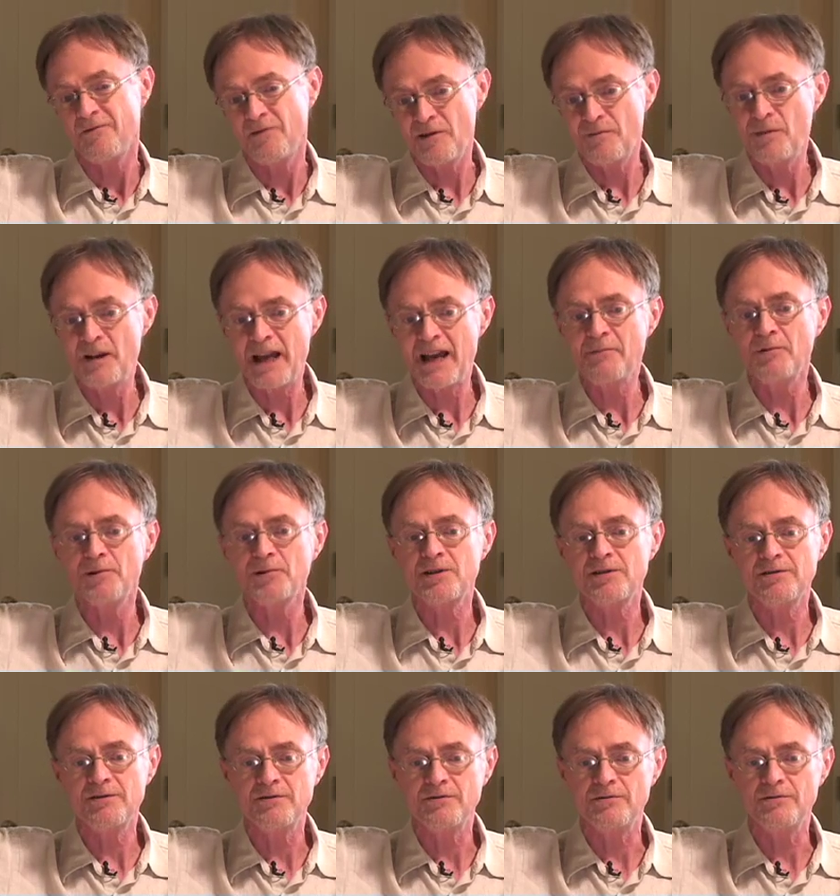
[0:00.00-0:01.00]
we've been able
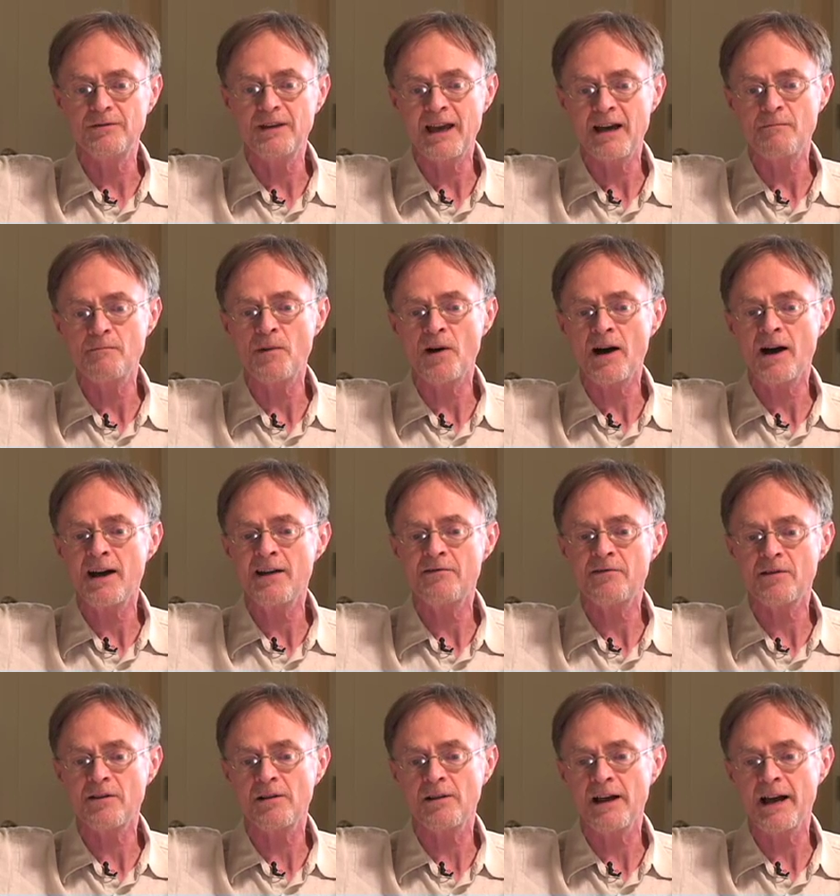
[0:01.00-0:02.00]
to get by
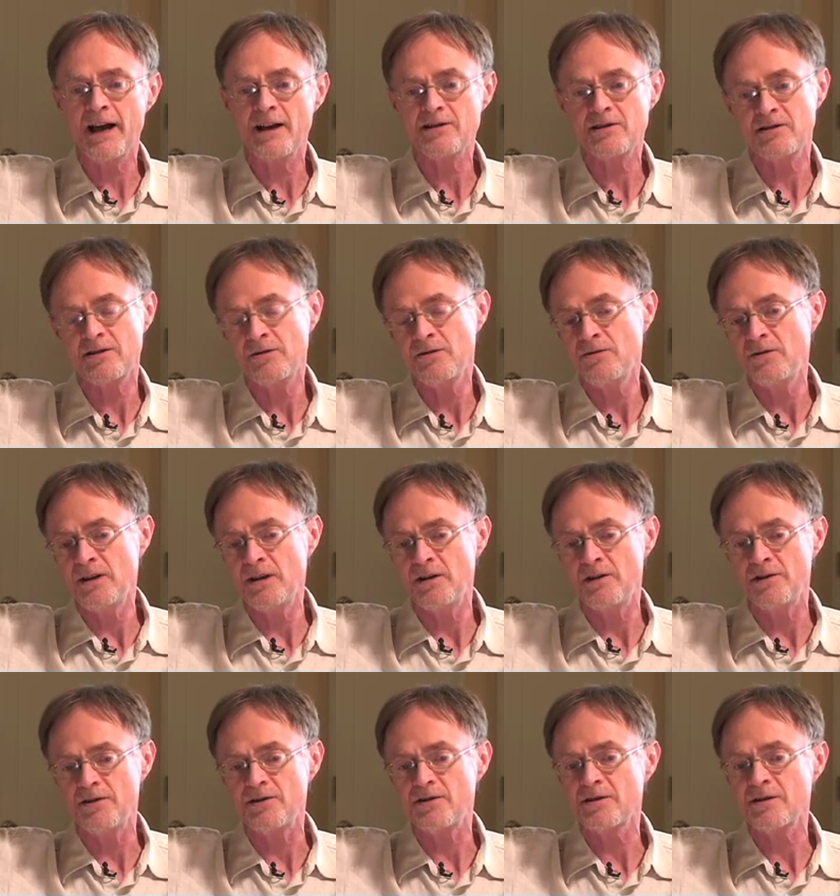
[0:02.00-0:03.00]
for the last two
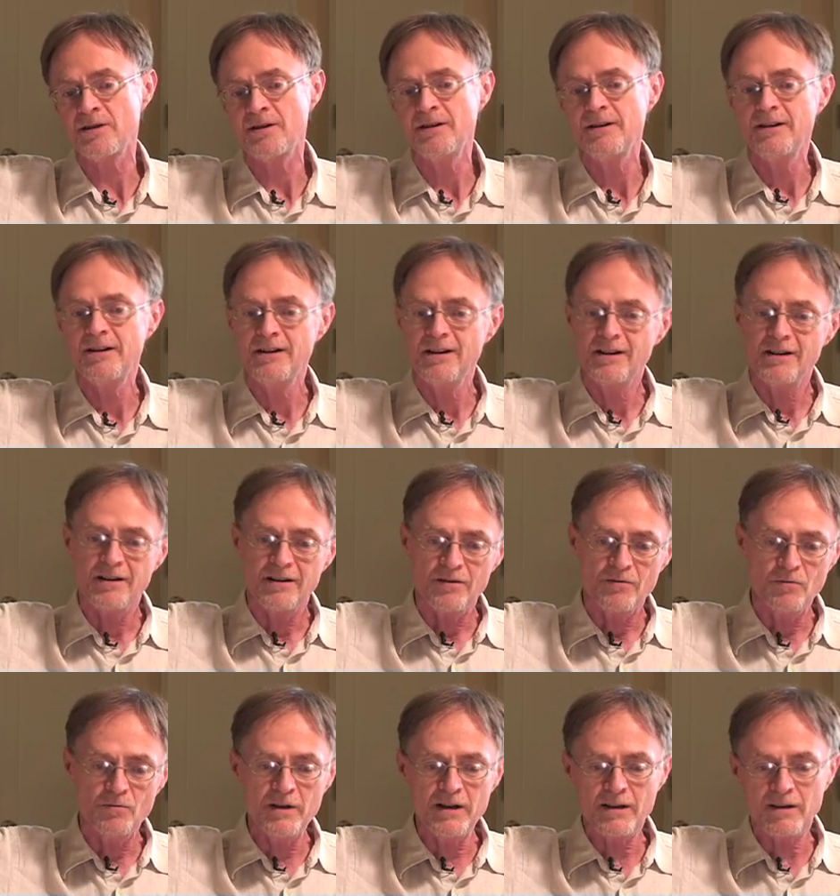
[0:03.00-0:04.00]
years
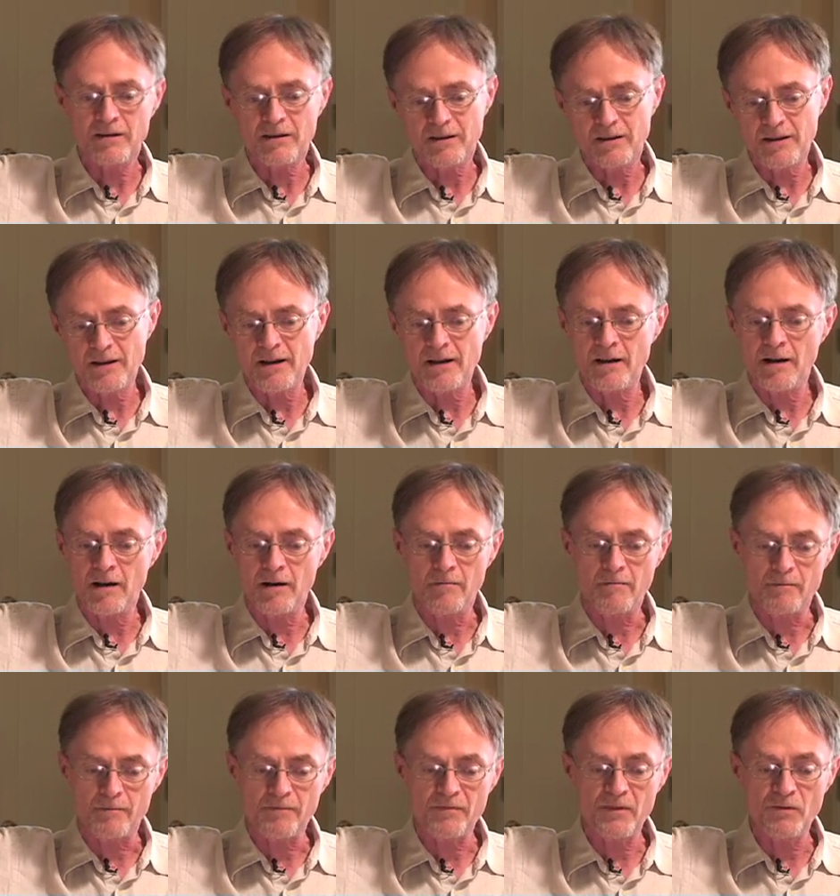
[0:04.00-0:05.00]
with
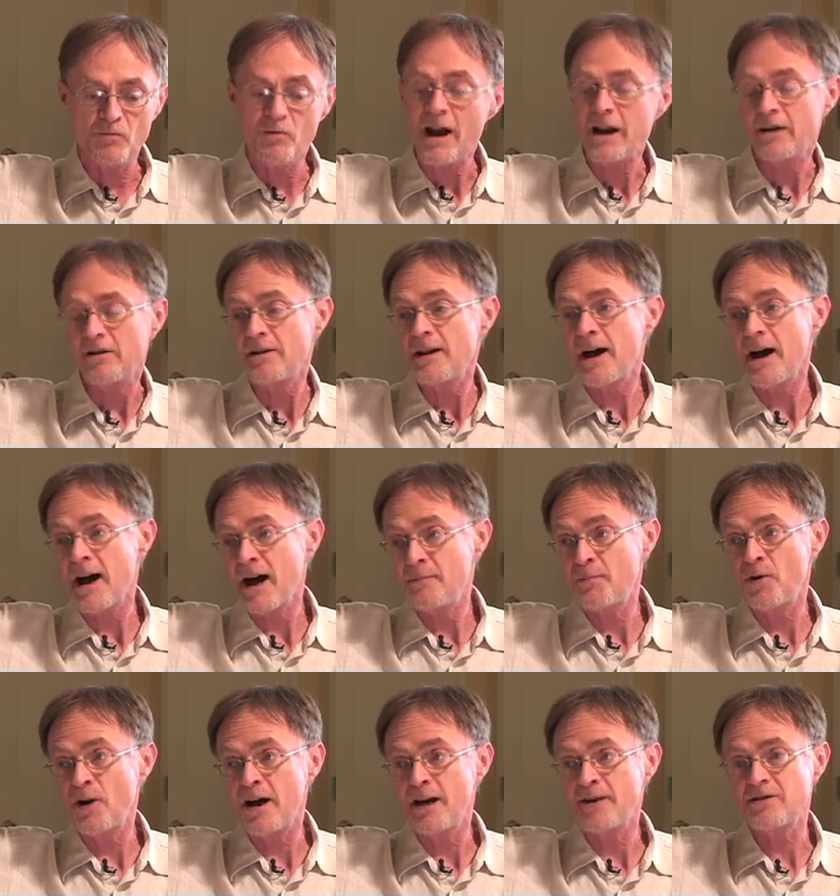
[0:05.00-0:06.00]
um, record high
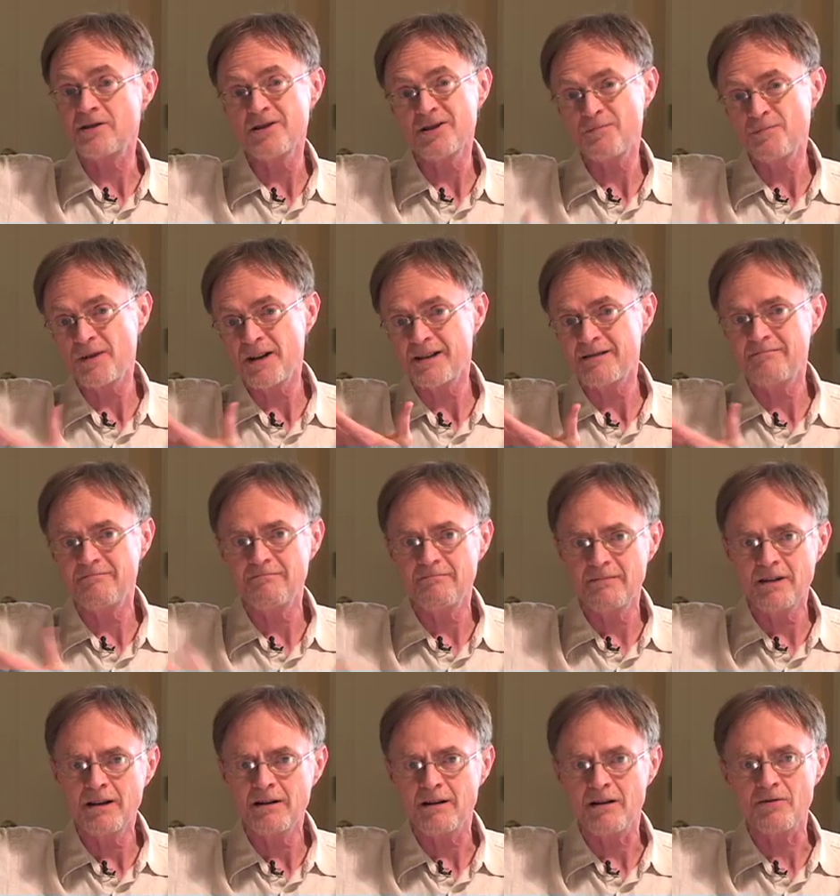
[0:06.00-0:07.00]
prices, but
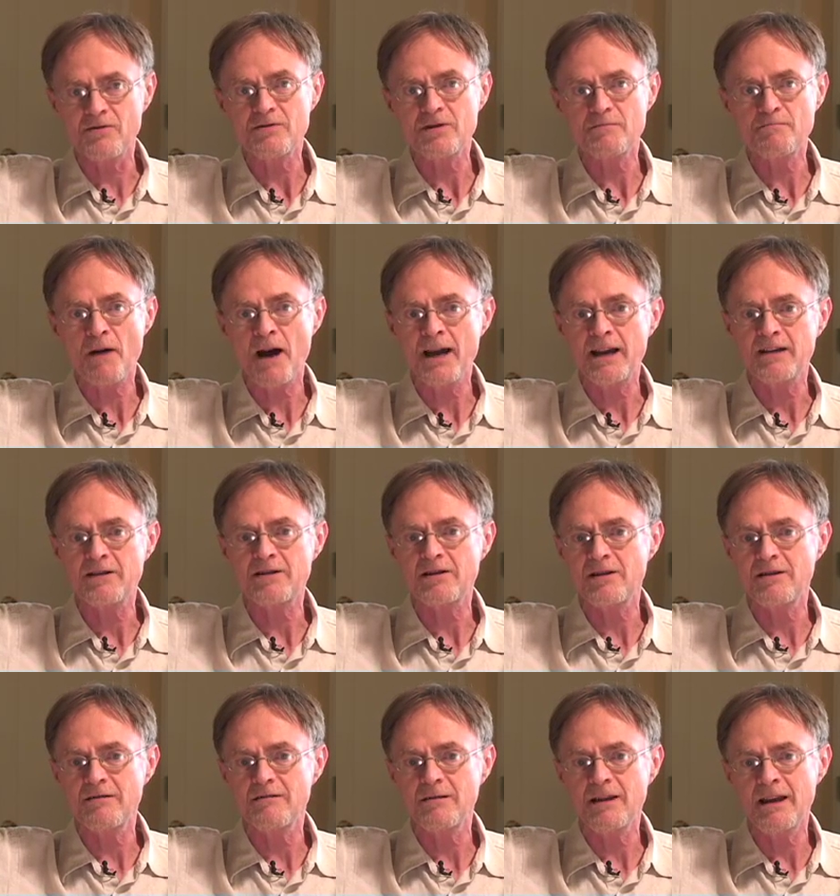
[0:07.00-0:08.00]
you know spikes
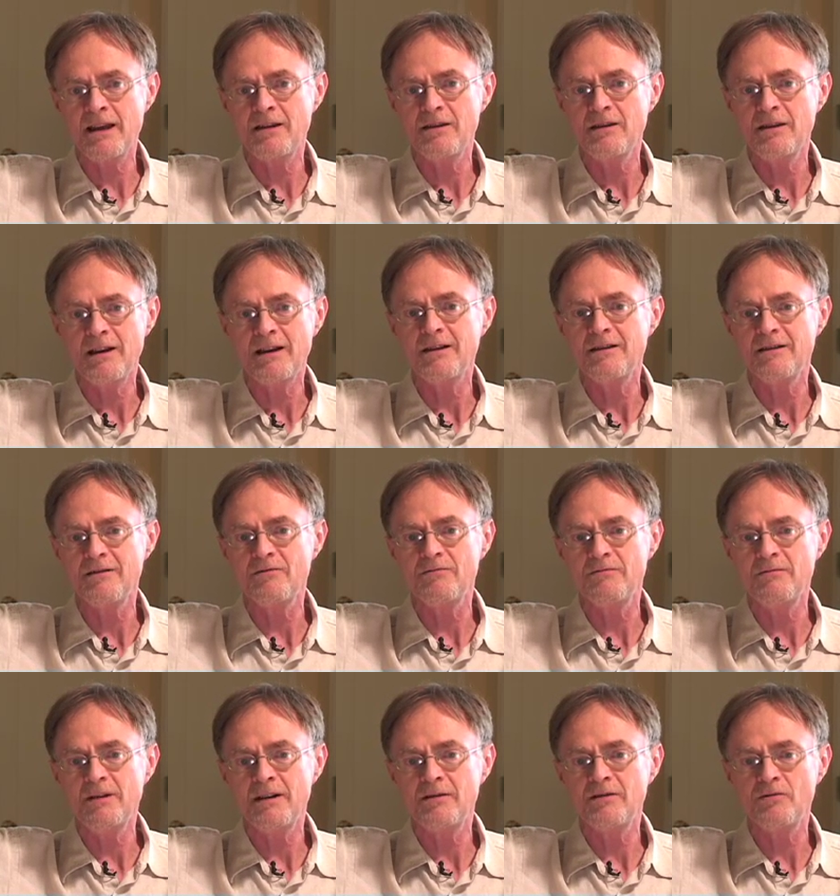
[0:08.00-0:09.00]
in, in, the,
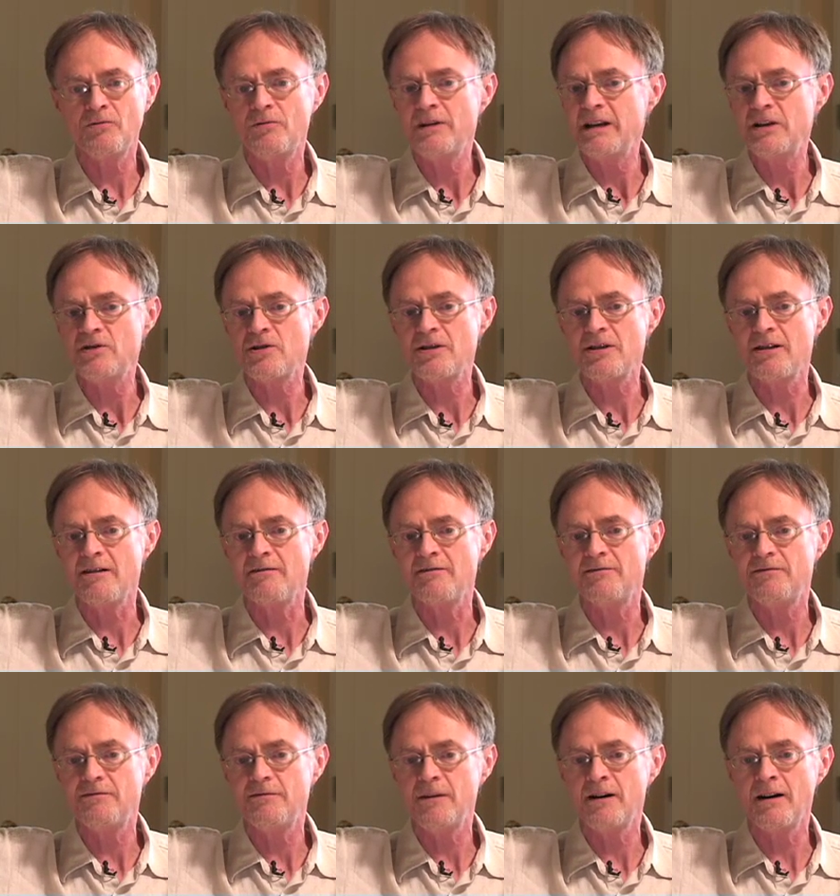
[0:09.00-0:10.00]
in the region
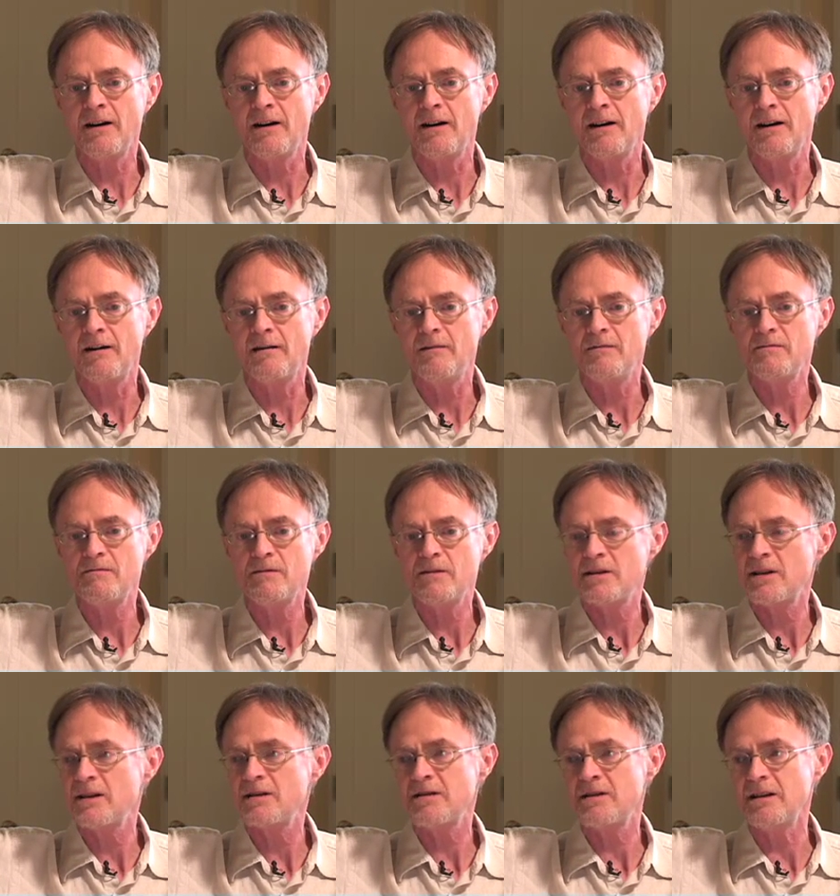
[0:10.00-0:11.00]
of uh,
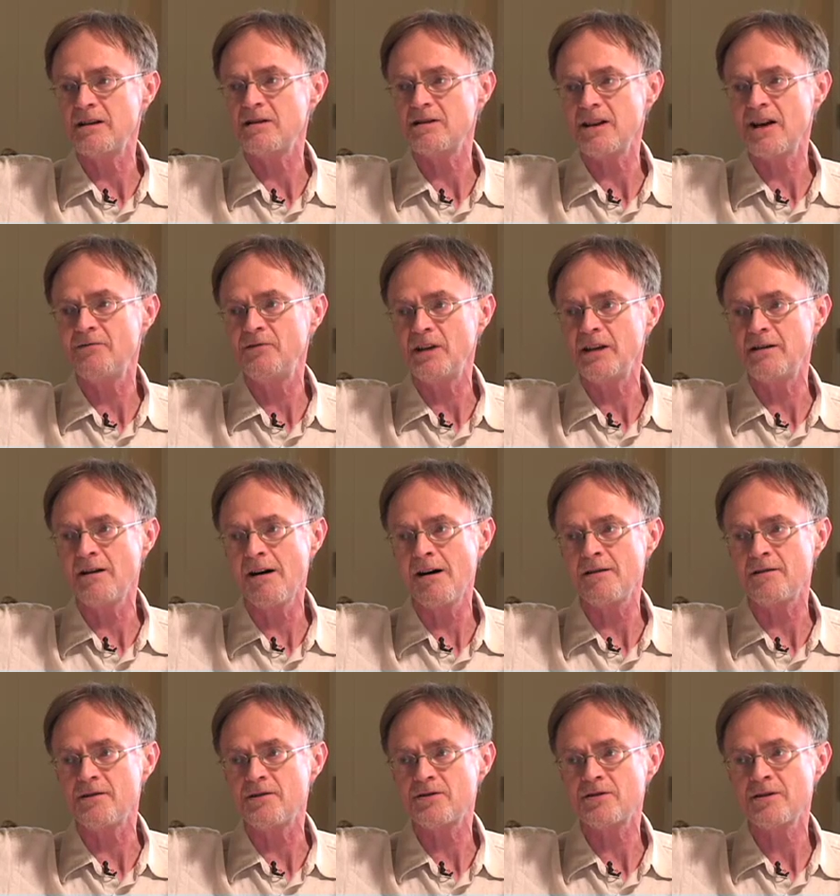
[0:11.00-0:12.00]
60 to
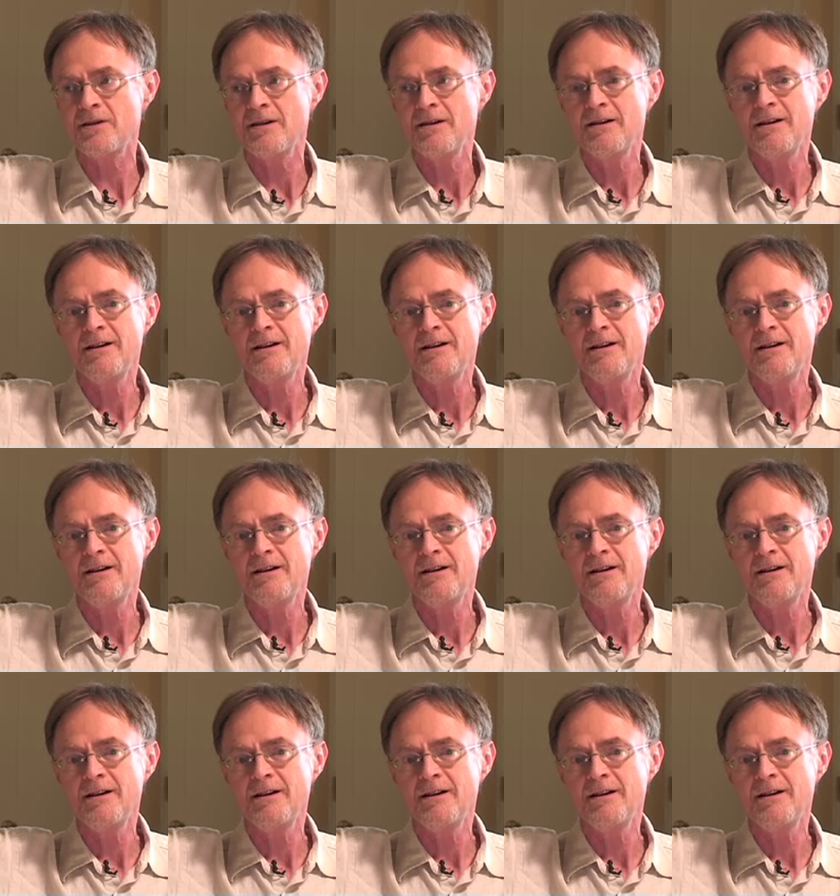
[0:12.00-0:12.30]
$70.